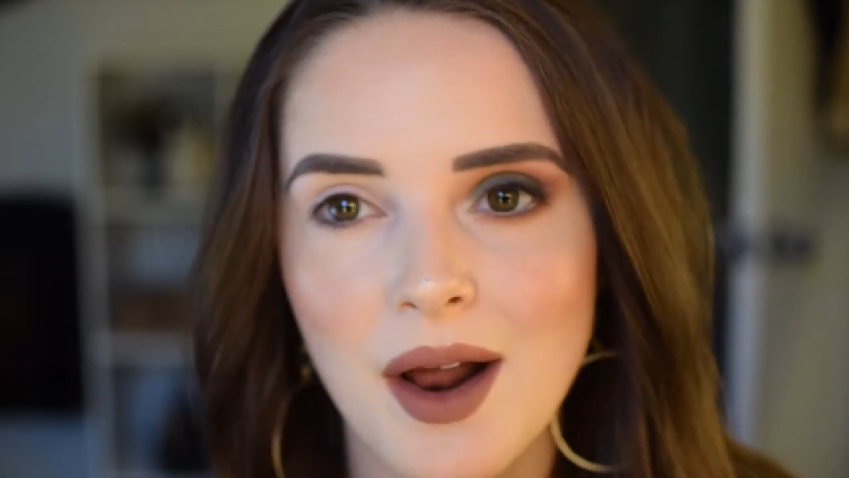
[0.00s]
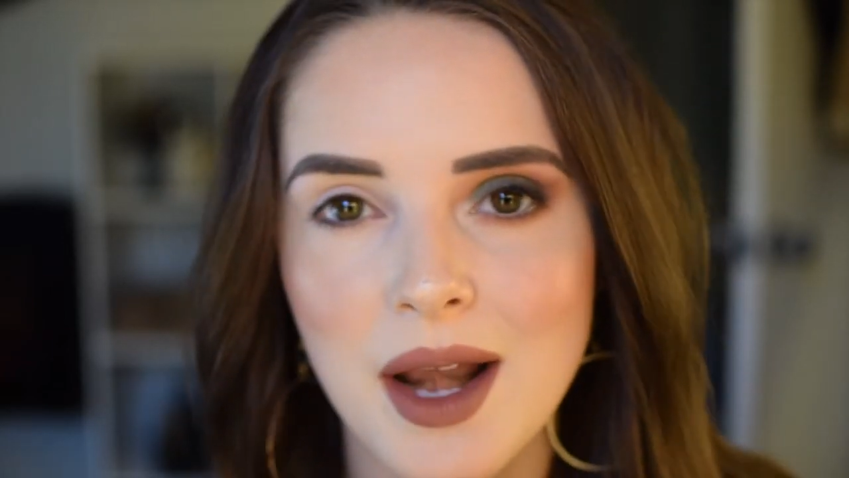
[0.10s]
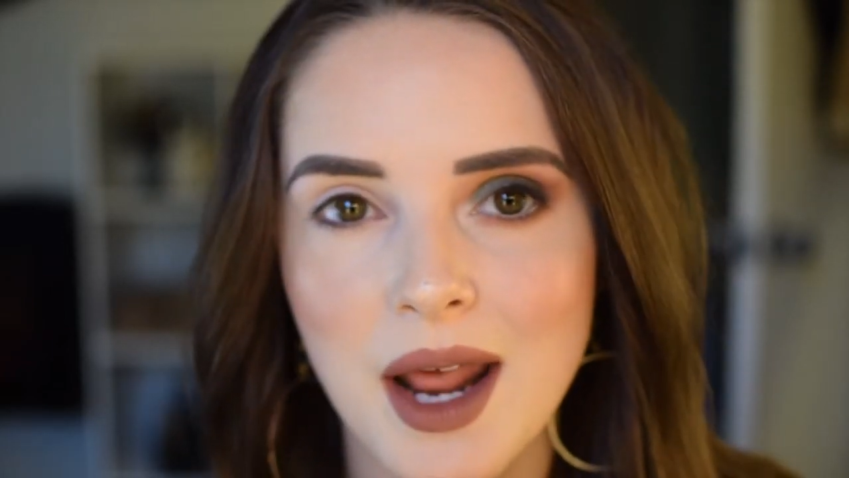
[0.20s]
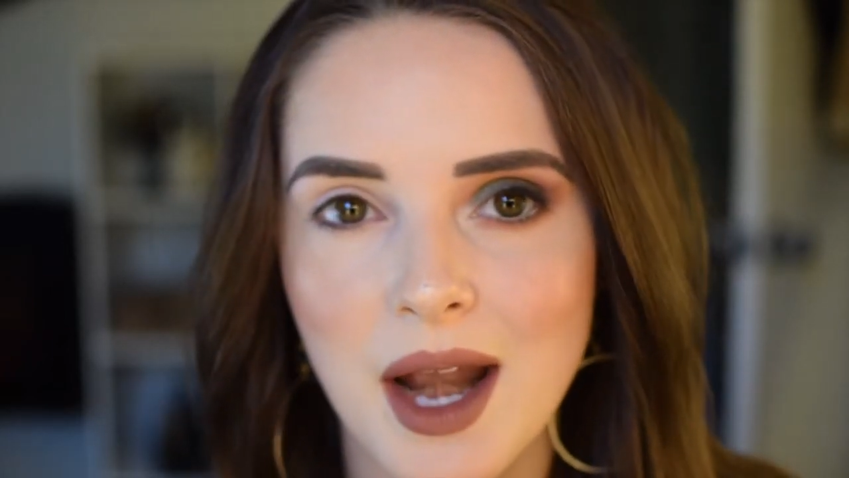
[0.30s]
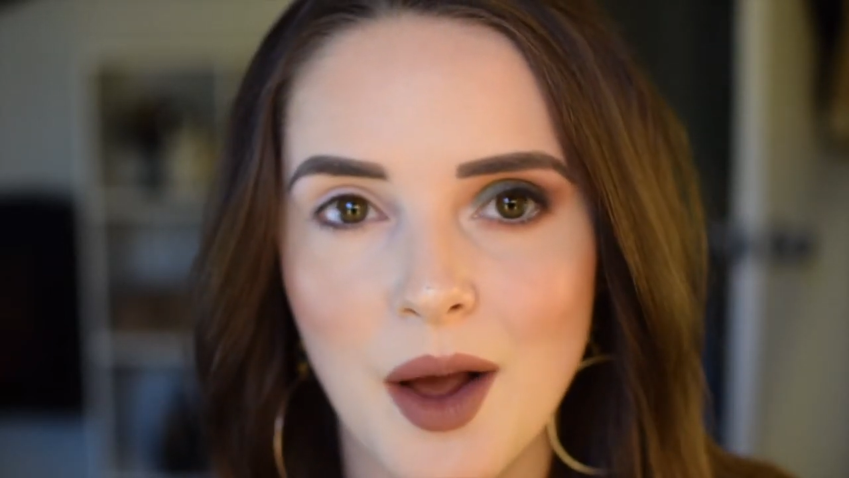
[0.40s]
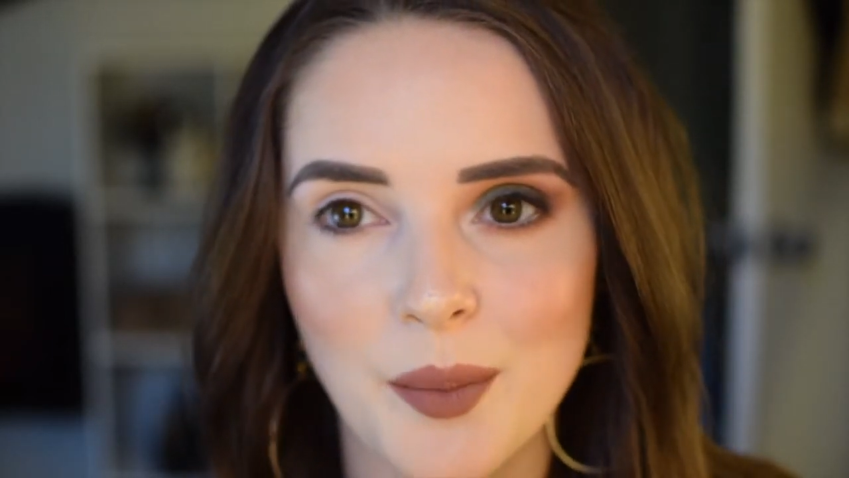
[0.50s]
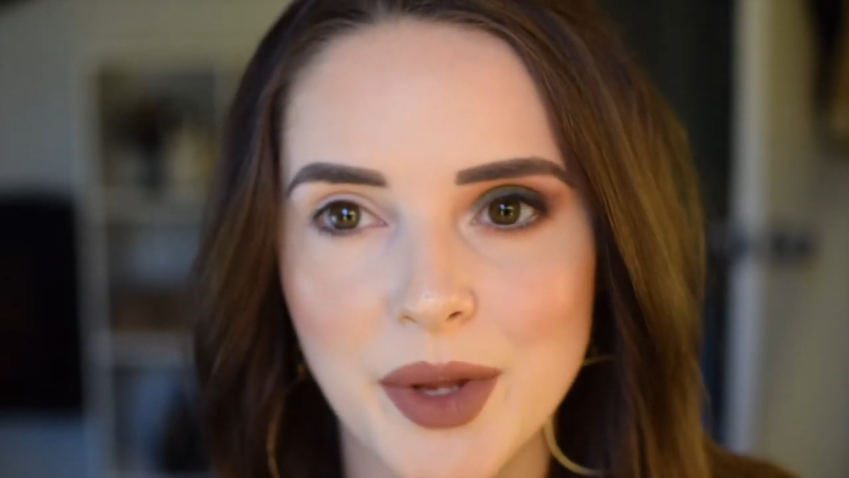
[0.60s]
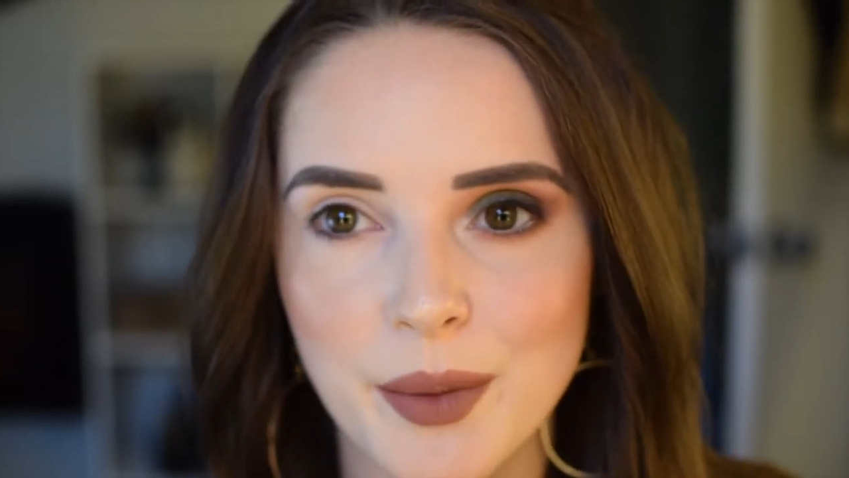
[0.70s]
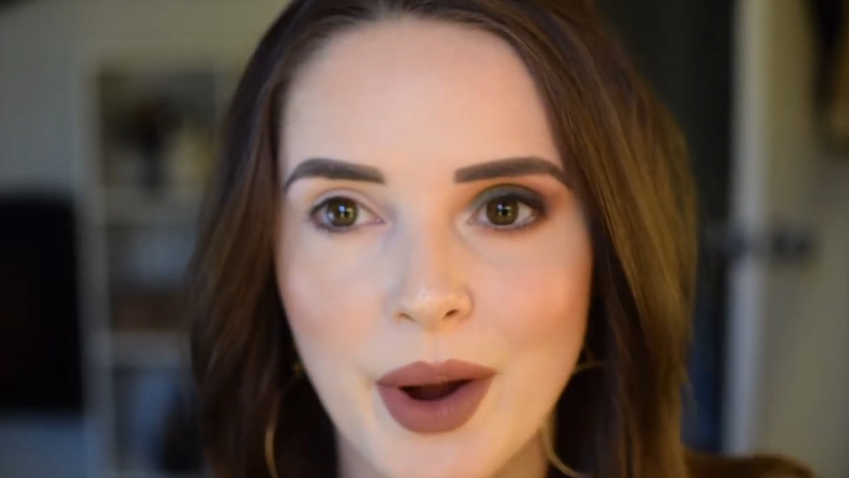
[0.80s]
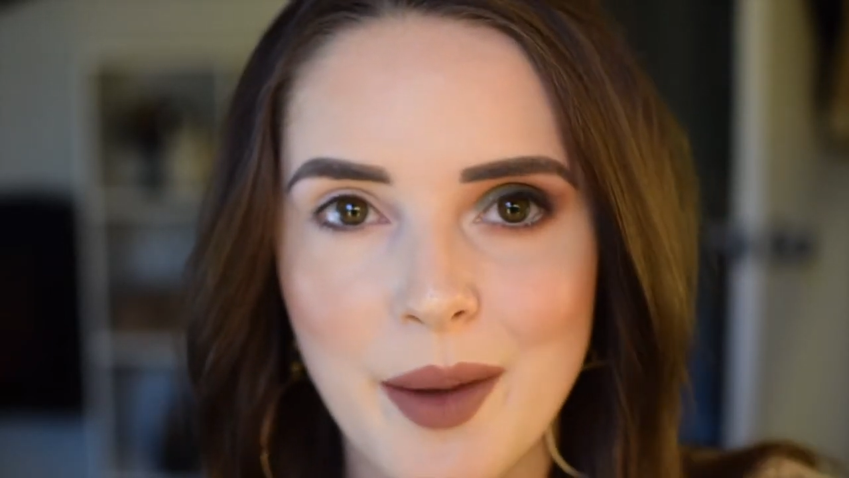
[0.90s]
on and I'll
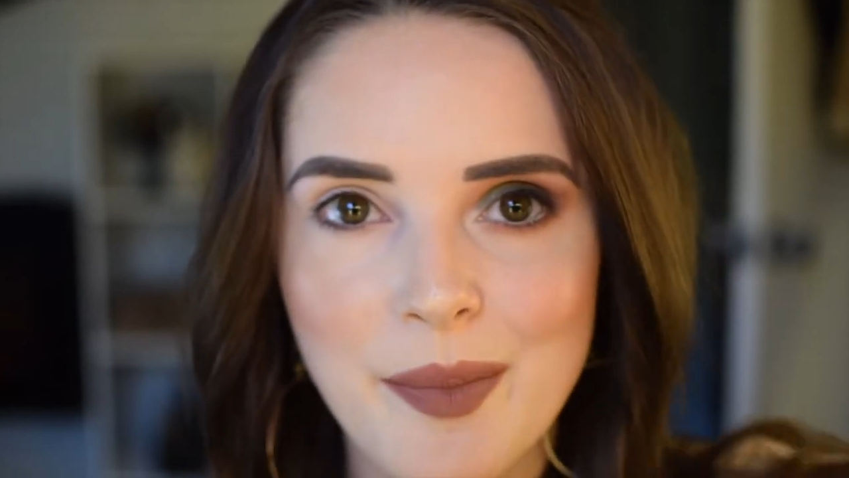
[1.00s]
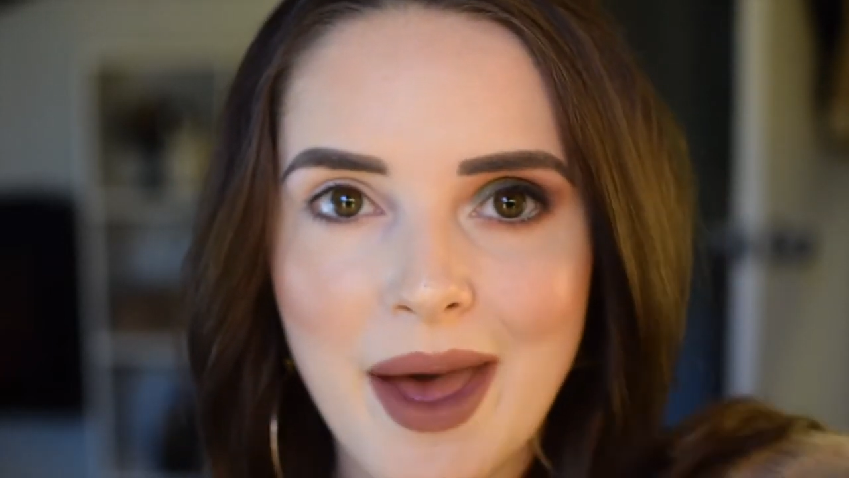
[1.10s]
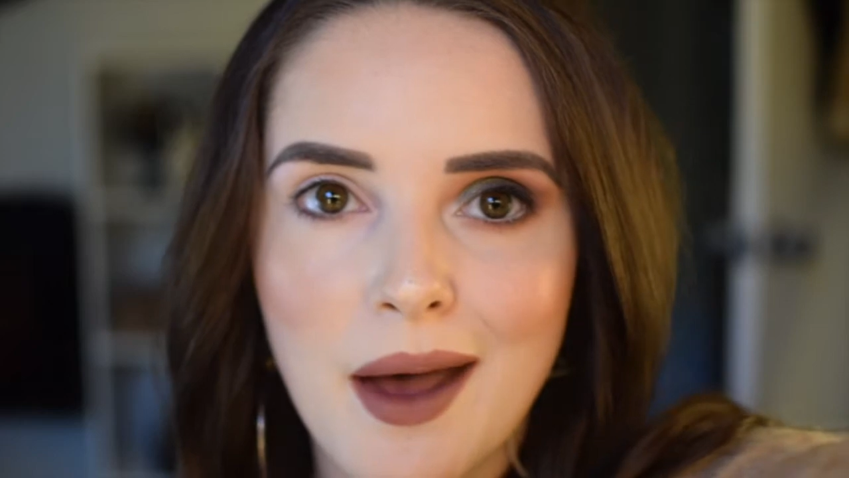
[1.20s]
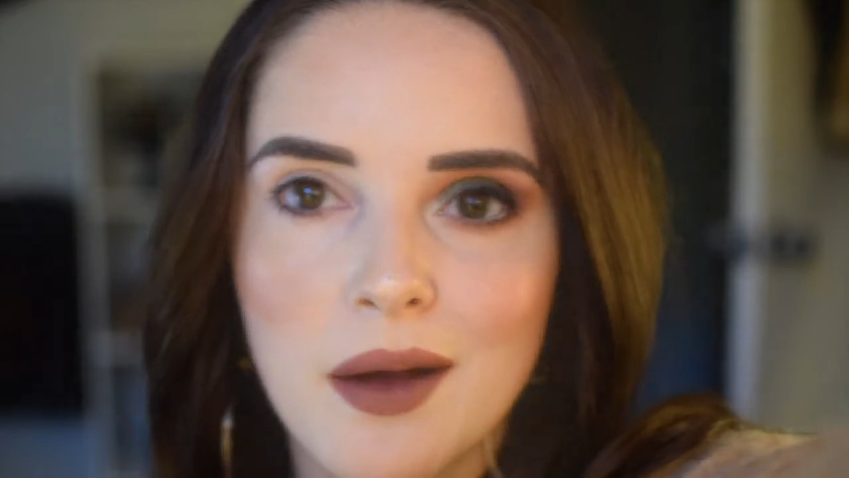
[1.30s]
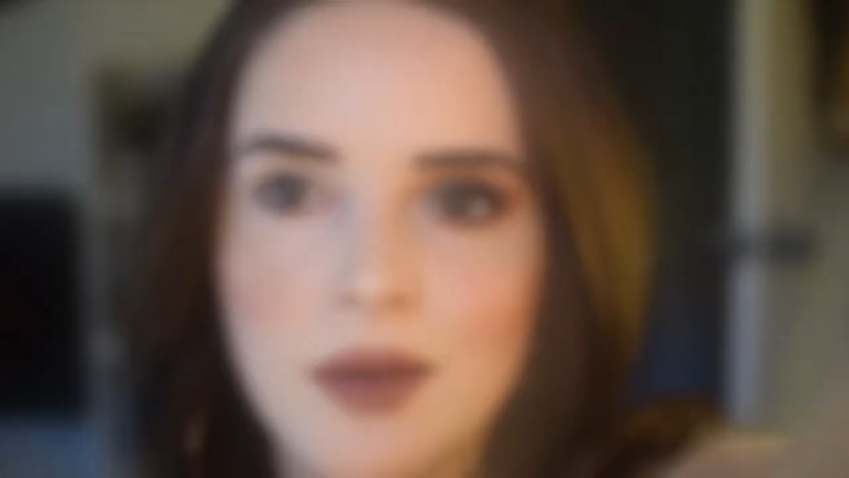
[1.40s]
be right back.